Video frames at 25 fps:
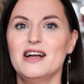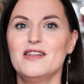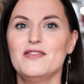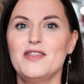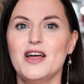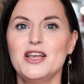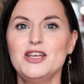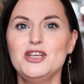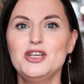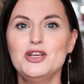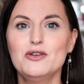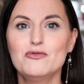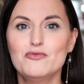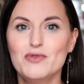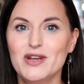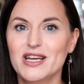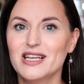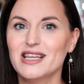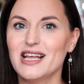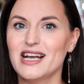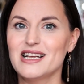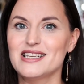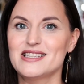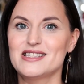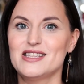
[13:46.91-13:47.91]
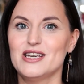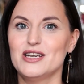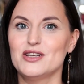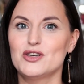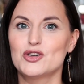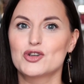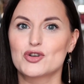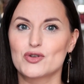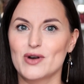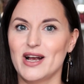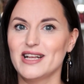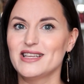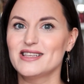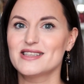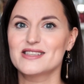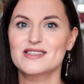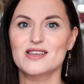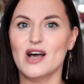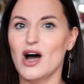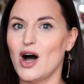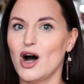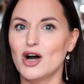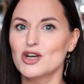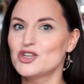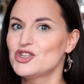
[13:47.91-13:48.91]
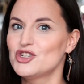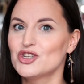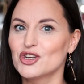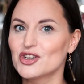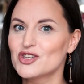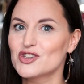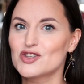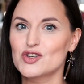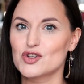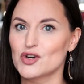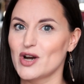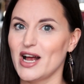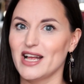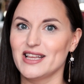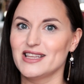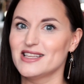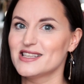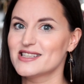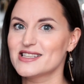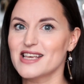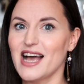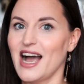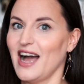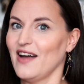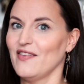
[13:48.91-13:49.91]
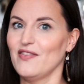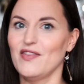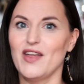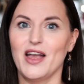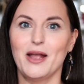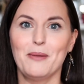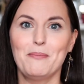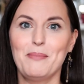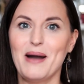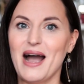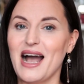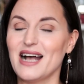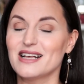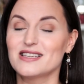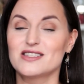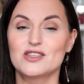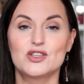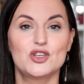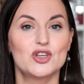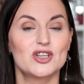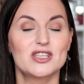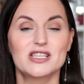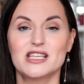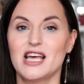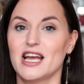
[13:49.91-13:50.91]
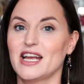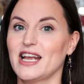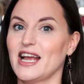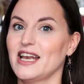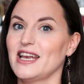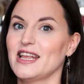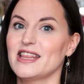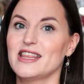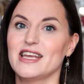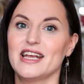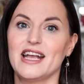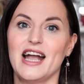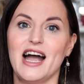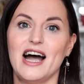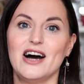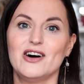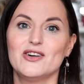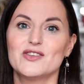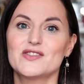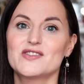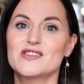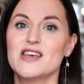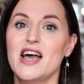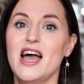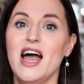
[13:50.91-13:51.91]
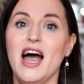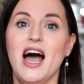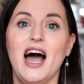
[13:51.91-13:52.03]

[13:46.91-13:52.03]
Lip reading: then you realize that trends are just trends and they pass just like anything else,